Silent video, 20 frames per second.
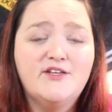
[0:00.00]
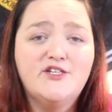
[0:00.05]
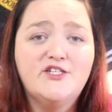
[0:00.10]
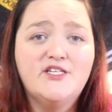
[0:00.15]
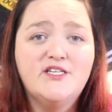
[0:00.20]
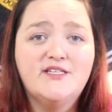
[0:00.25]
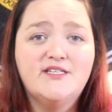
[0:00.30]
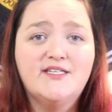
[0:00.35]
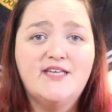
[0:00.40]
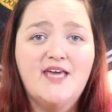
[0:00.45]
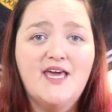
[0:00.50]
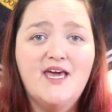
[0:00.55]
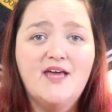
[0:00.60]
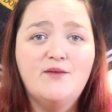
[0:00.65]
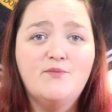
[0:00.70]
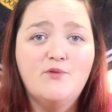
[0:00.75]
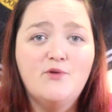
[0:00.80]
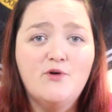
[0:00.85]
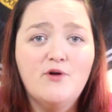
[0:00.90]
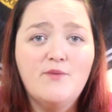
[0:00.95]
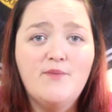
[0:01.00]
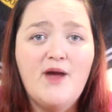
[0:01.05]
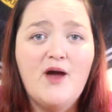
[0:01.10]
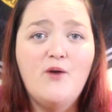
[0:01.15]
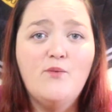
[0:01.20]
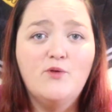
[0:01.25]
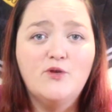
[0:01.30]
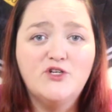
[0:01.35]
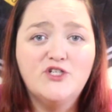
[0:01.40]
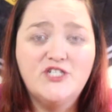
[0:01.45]
that she cared more
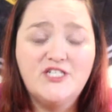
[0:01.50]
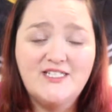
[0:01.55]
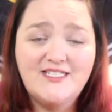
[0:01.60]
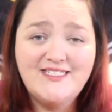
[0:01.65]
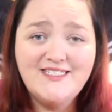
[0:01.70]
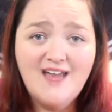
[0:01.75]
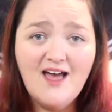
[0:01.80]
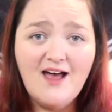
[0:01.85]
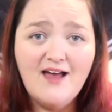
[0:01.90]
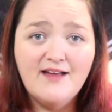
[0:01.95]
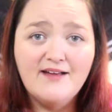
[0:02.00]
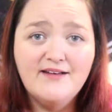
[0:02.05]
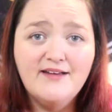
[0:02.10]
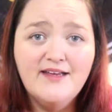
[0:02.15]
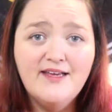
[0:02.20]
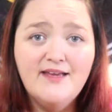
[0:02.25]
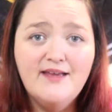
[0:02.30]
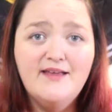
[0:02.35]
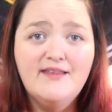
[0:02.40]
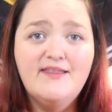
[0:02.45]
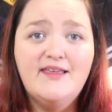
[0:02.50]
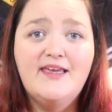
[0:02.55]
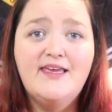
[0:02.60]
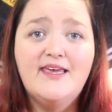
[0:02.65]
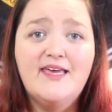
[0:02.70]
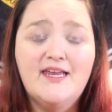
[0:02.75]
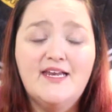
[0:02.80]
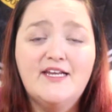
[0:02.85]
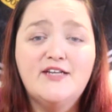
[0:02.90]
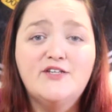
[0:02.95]
about what she'd done
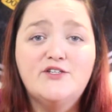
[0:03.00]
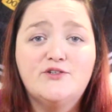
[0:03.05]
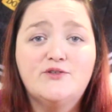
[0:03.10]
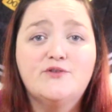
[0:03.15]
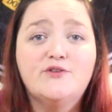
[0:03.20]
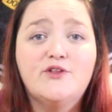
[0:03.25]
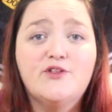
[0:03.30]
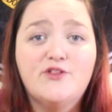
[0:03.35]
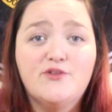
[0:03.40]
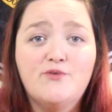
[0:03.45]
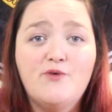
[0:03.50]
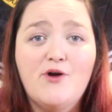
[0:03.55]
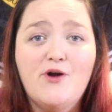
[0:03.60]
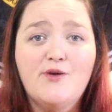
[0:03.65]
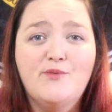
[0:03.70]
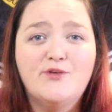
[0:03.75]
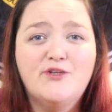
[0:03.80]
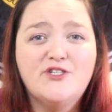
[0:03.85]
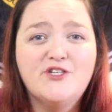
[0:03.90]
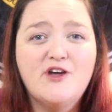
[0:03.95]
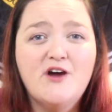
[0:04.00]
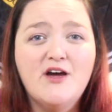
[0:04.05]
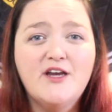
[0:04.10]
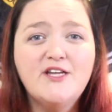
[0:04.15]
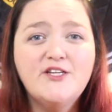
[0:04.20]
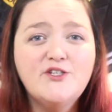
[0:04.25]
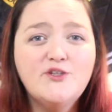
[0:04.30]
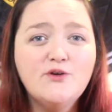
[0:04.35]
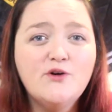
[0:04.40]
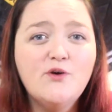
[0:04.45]
than getting to the throne, which
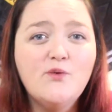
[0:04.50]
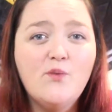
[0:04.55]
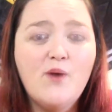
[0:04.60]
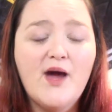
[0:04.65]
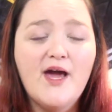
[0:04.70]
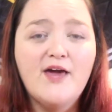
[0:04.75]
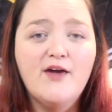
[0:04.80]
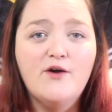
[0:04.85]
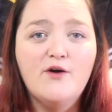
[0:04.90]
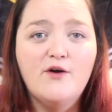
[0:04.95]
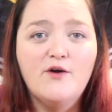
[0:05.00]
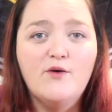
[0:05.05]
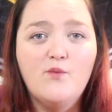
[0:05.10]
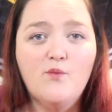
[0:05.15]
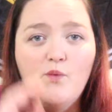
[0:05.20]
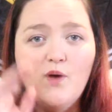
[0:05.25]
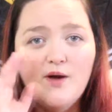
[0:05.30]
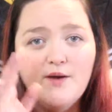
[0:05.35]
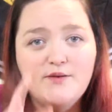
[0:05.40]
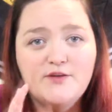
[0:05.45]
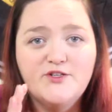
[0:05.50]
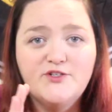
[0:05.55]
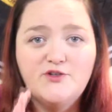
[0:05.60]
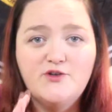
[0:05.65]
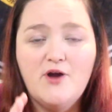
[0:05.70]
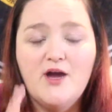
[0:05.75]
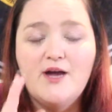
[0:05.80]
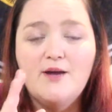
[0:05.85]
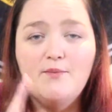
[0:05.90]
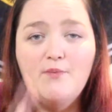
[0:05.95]
kind of took away her
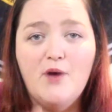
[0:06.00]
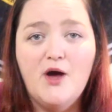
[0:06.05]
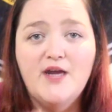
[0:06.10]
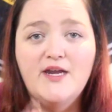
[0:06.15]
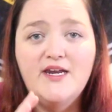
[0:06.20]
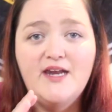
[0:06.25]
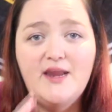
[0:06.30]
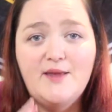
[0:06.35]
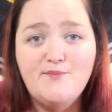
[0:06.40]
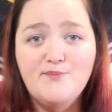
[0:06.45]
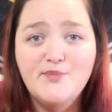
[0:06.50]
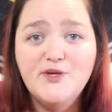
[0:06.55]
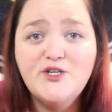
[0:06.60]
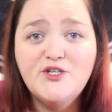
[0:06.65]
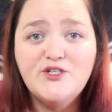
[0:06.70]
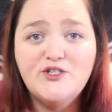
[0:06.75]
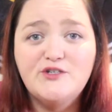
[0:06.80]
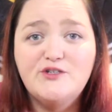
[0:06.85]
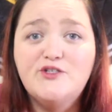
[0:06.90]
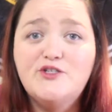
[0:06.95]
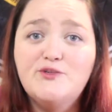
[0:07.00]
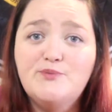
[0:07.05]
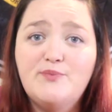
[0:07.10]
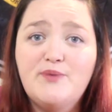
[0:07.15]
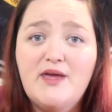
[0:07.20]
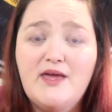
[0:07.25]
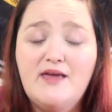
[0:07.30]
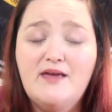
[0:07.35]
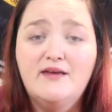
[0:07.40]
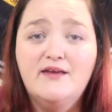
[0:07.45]
one-track minded ambition to
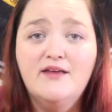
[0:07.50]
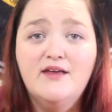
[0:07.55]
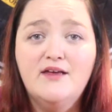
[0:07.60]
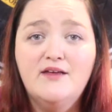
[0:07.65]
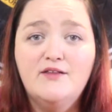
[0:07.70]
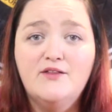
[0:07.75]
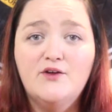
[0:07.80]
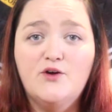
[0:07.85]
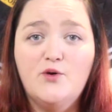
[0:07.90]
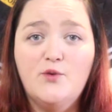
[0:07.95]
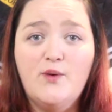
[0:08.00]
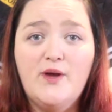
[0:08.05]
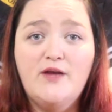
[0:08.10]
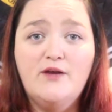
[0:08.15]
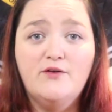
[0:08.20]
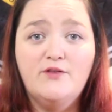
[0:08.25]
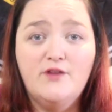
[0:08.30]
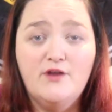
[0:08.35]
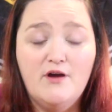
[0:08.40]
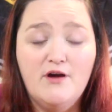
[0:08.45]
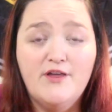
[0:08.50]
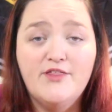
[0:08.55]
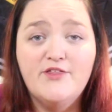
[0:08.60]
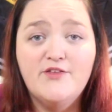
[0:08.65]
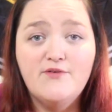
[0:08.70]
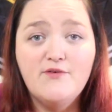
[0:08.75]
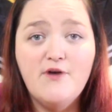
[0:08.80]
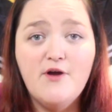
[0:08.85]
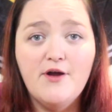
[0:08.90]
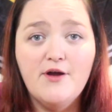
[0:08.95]
being the queen on the Iron
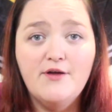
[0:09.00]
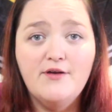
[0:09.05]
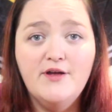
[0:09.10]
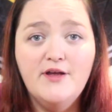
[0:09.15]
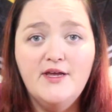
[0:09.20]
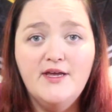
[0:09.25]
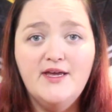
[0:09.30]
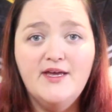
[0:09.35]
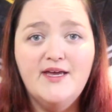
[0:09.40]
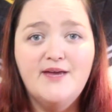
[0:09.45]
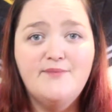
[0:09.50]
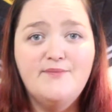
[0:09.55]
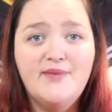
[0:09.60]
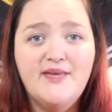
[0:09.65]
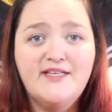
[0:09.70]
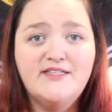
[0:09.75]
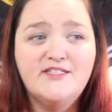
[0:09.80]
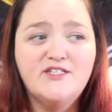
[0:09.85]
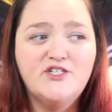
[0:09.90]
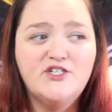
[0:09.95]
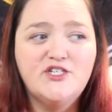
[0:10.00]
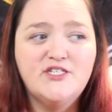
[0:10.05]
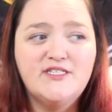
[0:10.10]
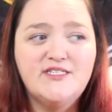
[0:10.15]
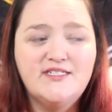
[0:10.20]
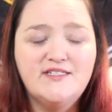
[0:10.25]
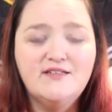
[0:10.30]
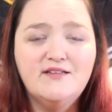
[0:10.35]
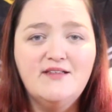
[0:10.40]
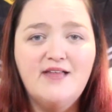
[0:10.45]
Throne. It means that she's
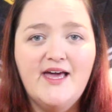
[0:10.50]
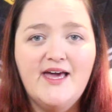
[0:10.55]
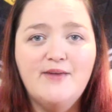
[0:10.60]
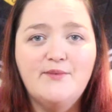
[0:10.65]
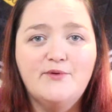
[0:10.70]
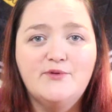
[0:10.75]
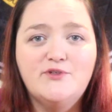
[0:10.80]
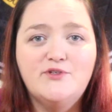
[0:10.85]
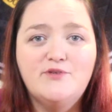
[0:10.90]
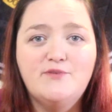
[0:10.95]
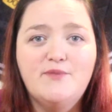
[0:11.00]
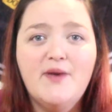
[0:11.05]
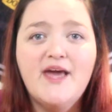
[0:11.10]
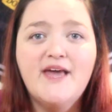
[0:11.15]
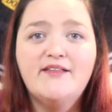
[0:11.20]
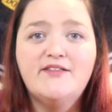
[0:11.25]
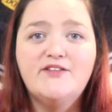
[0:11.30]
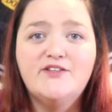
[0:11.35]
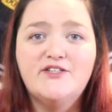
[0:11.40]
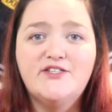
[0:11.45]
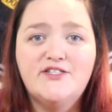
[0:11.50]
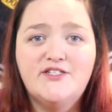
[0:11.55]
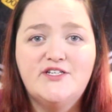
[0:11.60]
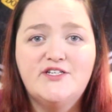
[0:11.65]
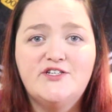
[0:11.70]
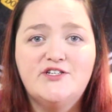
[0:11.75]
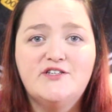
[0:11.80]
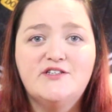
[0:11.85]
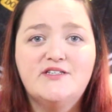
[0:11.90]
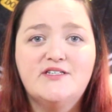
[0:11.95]
still able to make the
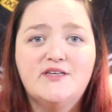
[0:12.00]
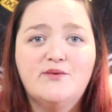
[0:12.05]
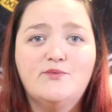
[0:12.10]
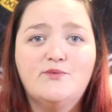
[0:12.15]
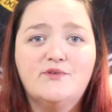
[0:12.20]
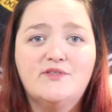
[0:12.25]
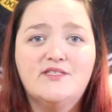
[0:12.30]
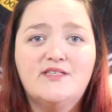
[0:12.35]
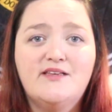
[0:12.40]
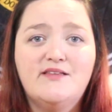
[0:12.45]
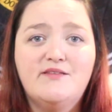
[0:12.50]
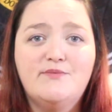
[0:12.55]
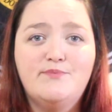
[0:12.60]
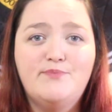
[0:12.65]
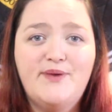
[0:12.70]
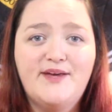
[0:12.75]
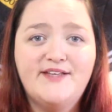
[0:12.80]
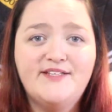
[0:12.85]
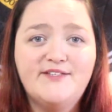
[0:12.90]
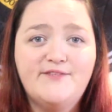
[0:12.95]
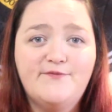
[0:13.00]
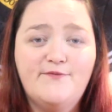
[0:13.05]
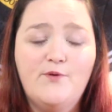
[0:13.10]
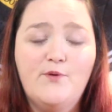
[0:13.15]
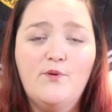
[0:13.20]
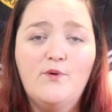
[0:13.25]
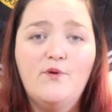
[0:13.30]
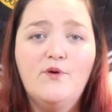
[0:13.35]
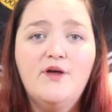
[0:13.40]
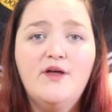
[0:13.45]
decisions that will see the best
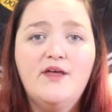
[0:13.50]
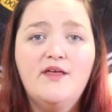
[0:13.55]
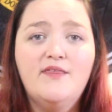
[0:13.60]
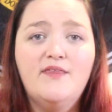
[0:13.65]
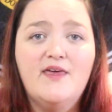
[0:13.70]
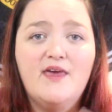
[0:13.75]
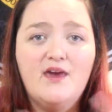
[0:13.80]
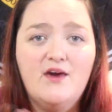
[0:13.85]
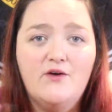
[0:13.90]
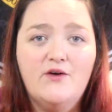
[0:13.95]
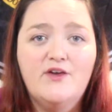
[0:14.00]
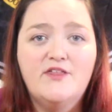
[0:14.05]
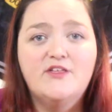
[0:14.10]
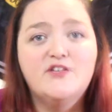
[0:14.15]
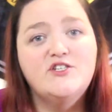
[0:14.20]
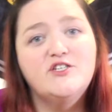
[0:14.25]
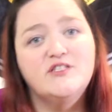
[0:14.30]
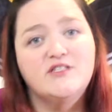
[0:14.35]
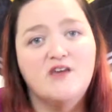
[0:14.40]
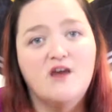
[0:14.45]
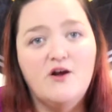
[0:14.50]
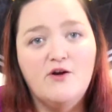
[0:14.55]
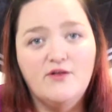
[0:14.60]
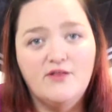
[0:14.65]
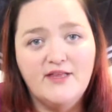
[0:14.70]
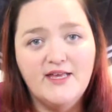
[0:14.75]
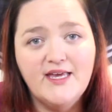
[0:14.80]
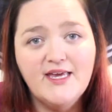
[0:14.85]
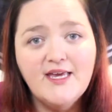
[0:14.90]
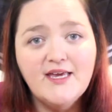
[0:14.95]
for the area that she's
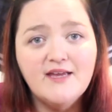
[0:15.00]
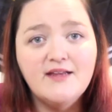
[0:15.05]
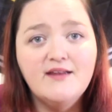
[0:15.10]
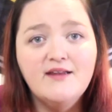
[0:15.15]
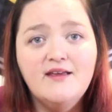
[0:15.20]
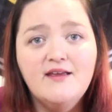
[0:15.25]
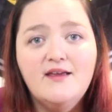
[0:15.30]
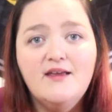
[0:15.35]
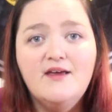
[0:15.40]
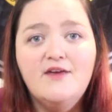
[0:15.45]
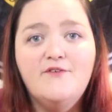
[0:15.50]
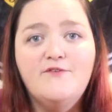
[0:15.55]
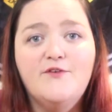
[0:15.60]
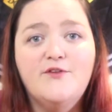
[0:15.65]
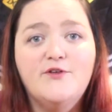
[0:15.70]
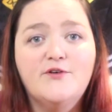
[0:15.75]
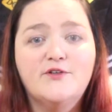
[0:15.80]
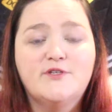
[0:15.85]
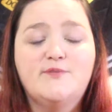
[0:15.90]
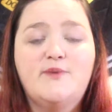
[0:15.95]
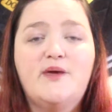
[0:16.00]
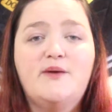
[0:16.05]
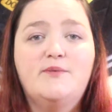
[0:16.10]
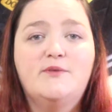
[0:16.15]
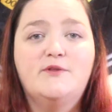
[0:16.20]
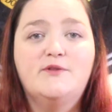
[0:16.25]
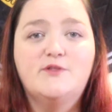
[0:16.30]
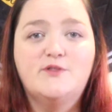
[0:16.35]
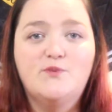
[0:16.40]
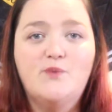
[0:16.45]
currently in for those
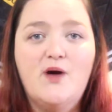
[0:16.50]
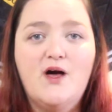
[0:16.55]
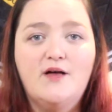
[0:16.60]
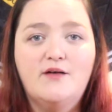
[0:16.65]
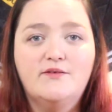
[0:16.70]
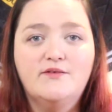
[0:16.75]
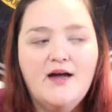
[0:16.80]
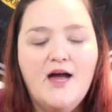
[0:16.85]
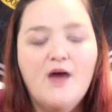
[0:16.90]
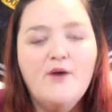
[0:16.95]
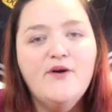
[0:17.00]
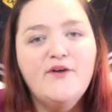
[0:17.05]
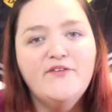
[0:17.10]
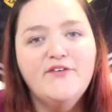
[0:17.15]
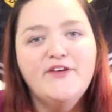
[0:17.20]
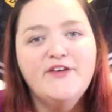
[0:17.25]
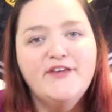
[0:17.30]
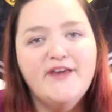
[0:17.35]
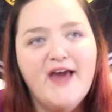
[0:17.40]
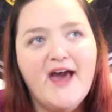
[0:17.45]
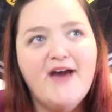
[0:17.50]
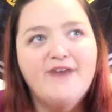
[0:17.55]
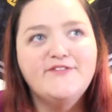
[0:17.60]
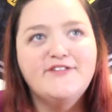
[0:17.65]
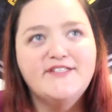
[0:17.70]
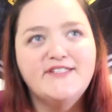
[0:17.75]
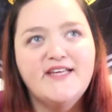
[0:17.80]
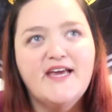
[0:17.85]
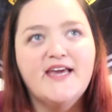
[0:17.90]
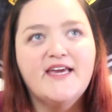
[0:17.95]
people as well. However, you have
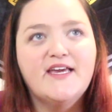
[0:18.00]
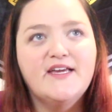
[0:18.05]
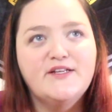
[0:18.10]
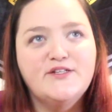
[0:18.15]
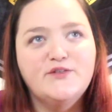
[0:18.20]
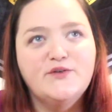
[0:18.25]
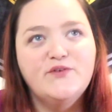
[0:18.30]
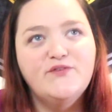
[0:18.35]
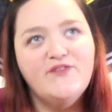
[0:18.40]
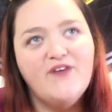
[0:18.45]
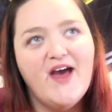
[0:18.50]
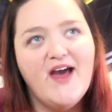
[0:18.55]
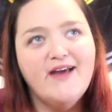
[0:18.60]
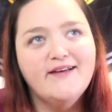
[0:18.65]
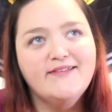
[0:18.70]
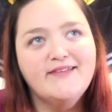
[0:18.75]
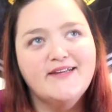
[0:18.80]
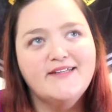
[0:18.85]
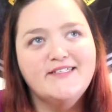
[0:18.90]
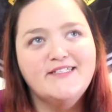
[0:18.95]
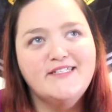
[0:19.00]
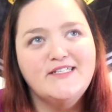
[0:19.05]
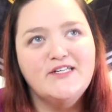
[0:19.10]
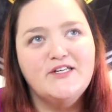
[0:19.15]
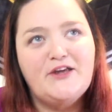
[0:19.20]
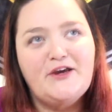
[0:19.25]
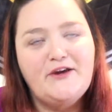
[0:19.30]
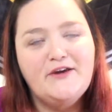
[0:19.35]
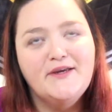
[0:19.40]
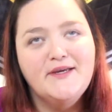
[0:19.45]
to take into a fact that, you
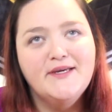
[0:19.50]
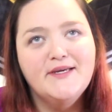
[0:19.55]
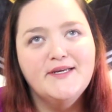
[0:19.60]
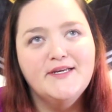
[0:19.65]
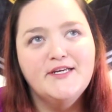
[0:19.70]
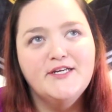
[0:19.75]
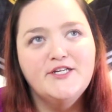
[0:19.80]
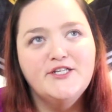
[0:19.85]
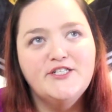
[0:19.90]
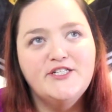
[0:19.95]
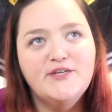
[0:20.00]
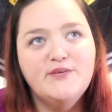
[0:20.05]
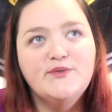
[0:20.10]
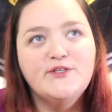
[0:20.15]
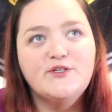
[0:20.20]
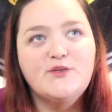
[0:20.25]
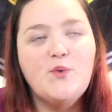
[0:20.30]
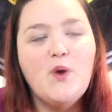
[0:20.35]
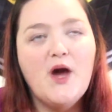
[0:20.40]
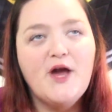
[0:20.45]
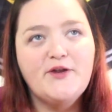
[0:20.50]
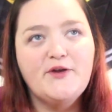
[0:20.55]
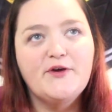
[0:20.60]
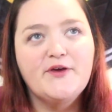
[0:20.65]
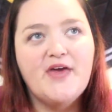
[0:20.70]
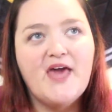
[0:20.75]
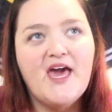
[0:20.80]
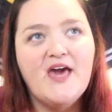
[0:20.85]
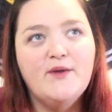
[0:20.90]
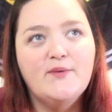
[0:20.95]
know, she was quite
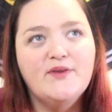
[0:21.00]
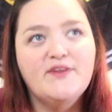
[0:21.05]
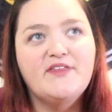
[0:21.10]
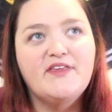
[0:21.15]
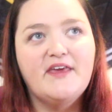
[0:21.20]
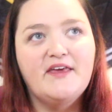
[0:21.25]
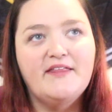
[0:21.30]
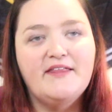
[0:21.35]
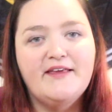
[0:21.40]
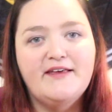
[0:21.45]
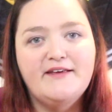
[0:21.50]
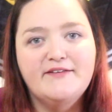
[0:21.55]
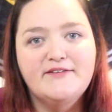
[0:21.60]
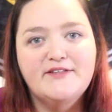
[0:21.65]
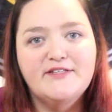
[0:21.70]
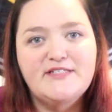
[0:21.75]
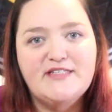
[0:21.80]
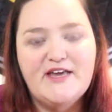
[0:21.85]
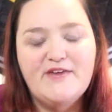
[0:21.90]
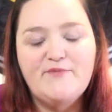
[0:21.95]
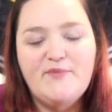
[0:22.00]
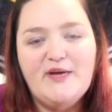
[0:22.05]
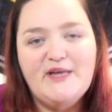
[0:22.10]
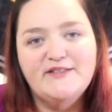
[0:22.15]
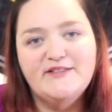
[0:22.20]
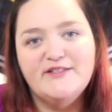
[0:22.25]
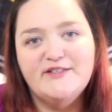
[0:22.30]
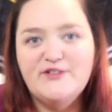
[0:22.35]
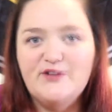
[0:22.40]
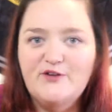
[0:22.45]
okay with killing the slave
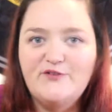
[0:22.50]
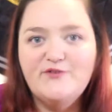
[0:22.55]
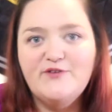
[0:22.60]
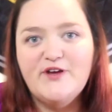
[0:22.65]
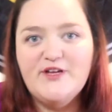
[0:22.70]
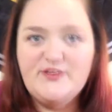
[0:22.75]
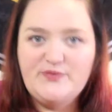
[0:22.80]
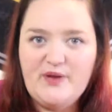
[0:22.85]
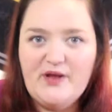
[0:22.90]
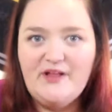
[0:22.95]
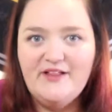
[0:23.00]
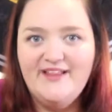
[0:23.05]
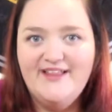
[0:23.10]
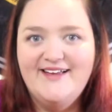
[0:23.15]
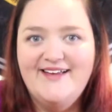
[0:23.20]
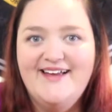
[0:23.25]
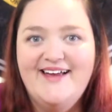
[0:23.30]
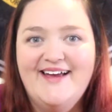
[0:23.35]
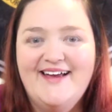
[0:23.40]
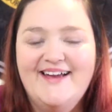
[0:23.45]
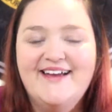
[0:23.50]
masters off as well